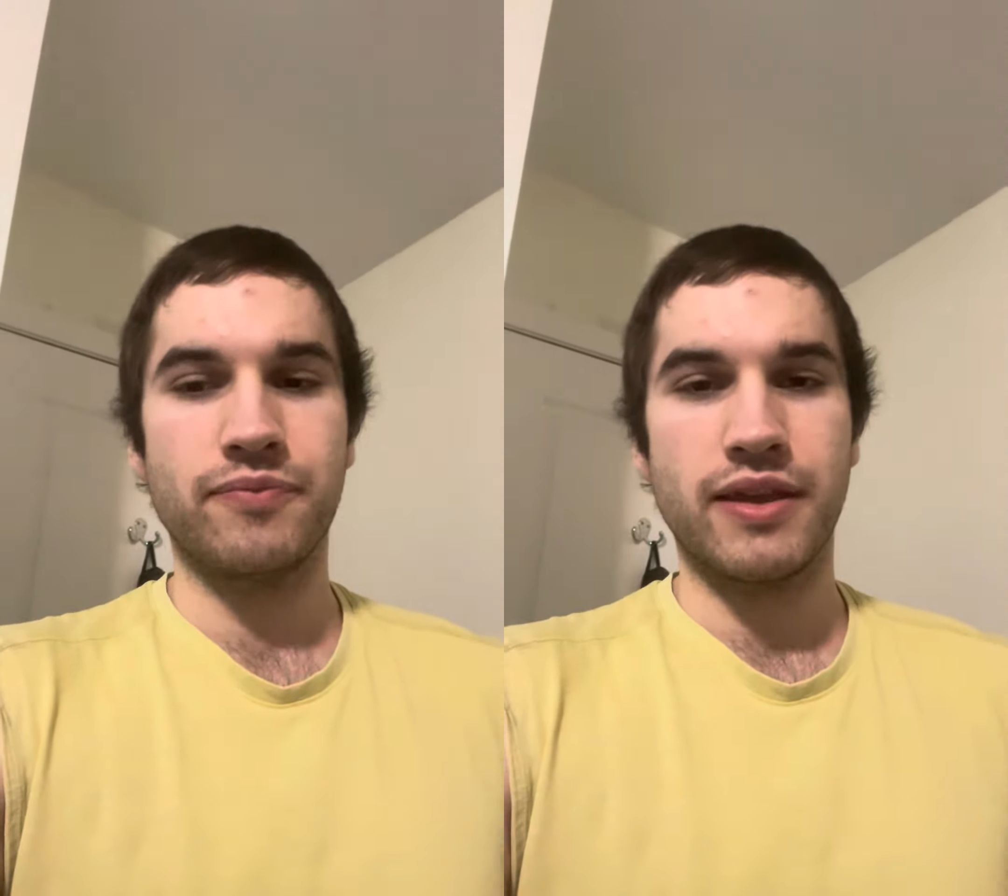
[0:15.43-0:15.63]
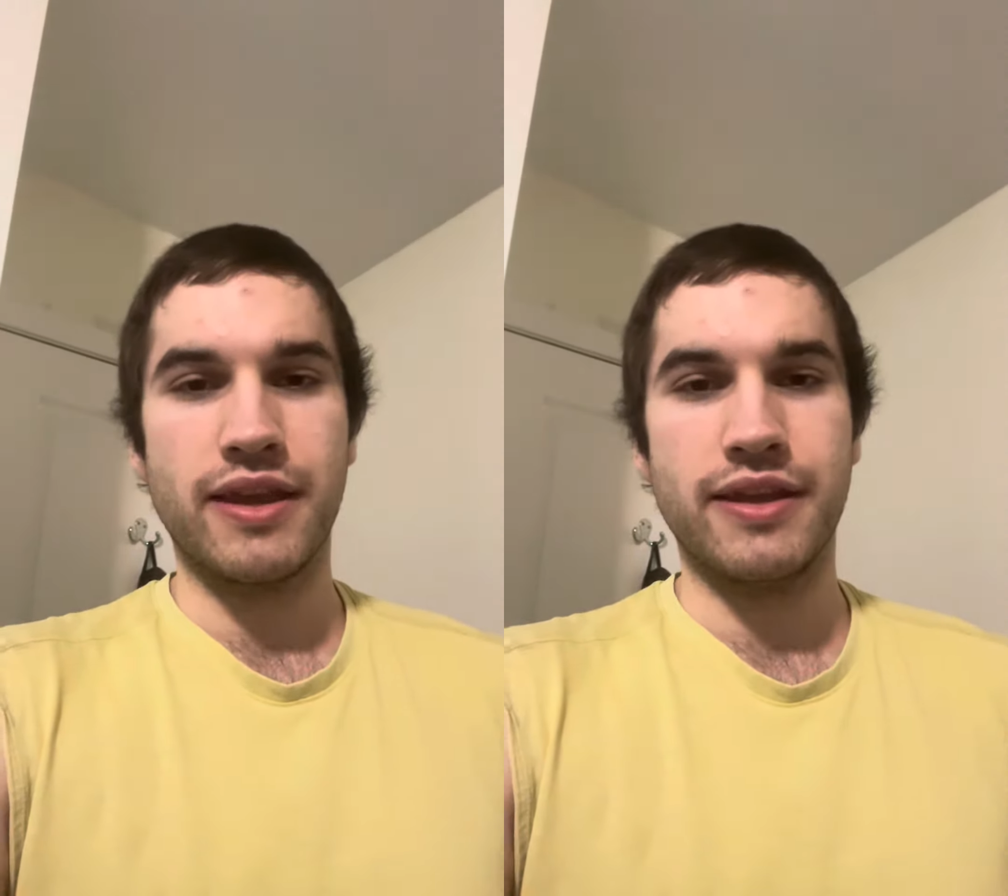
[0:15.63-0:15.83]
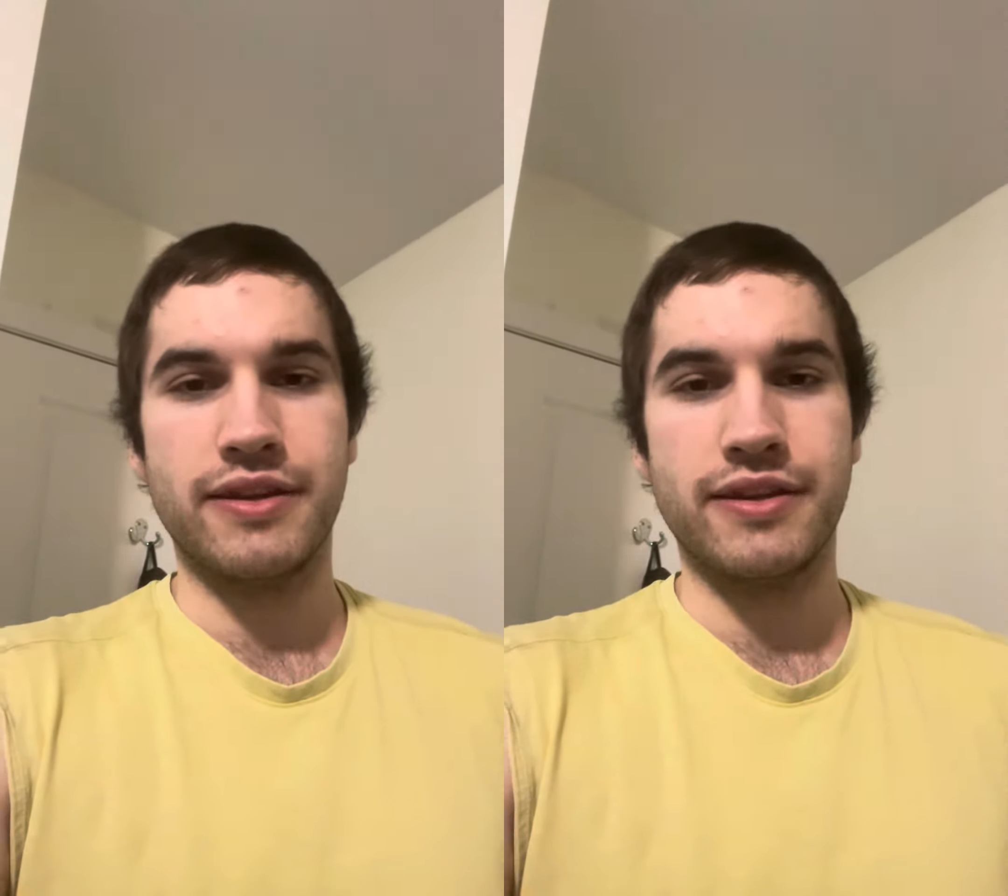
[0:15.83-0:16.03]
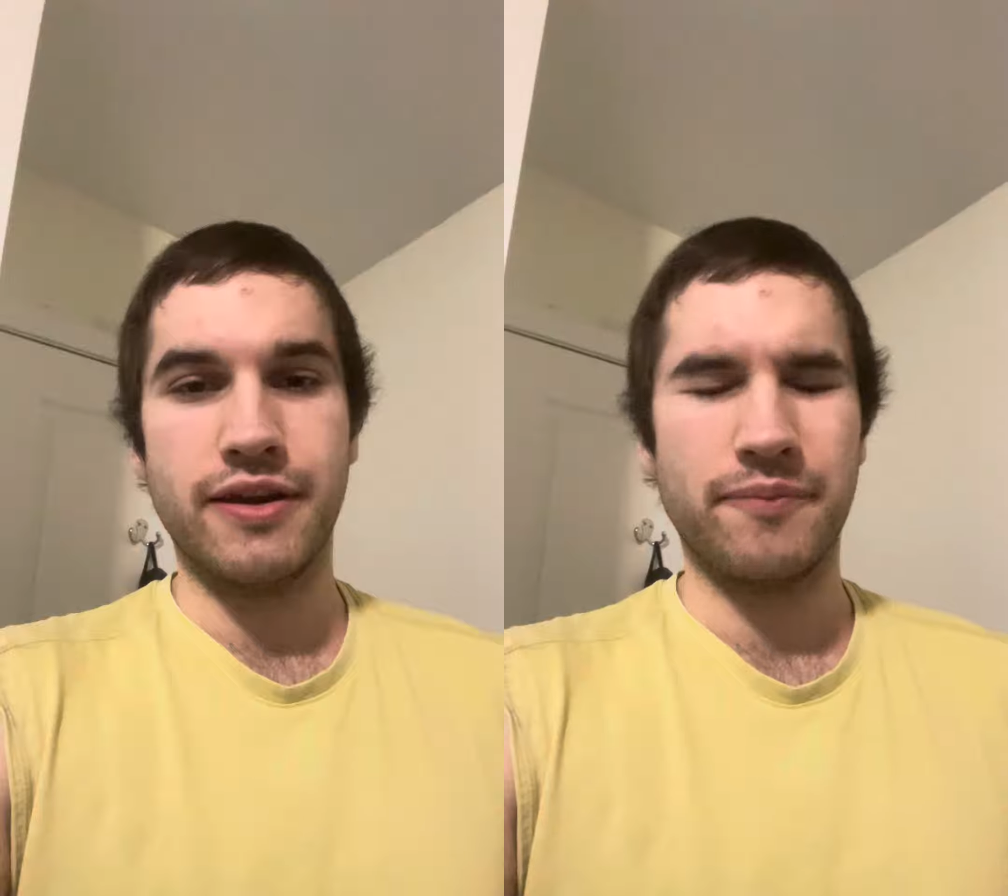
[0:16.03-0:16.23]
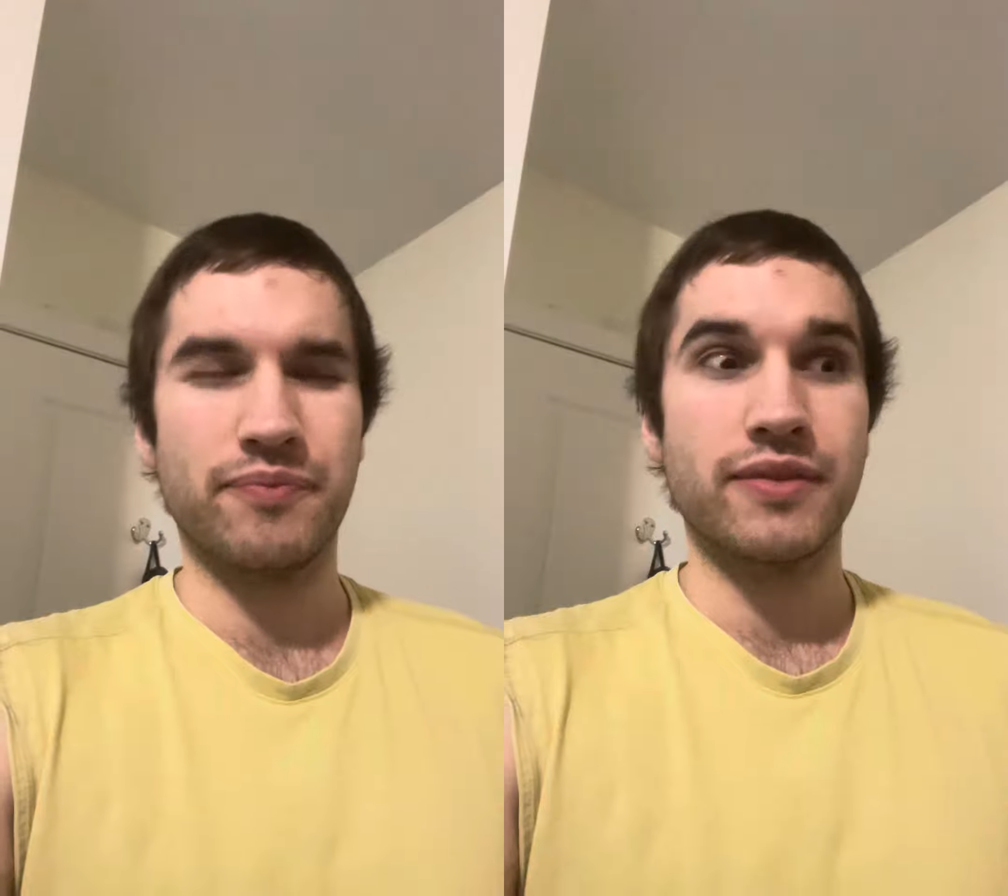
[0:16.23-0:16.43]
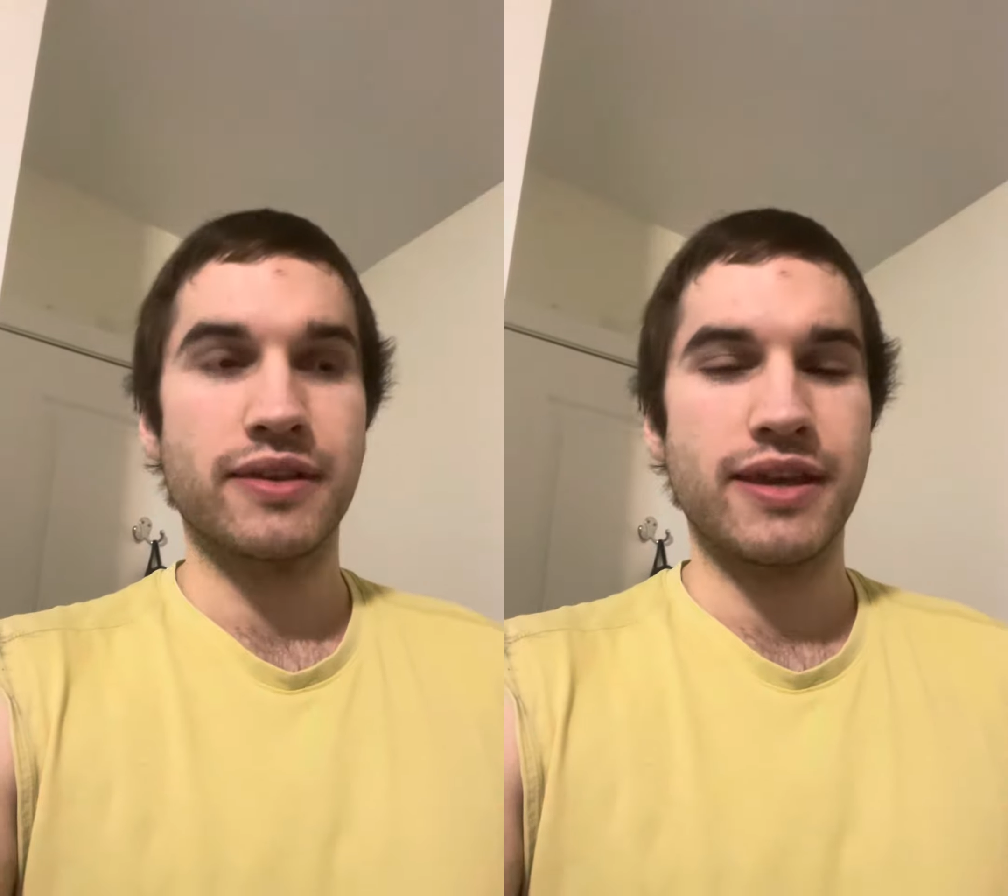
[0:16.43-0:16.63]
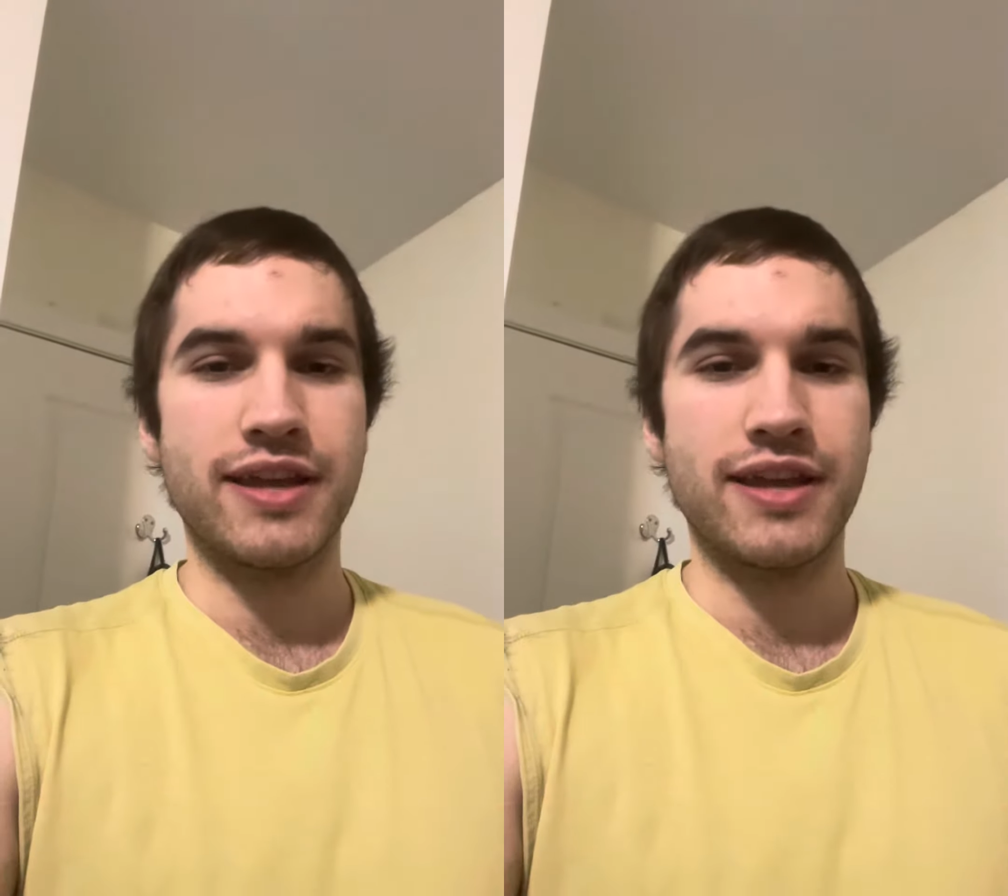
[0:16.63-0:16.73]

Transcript: And um, yeah,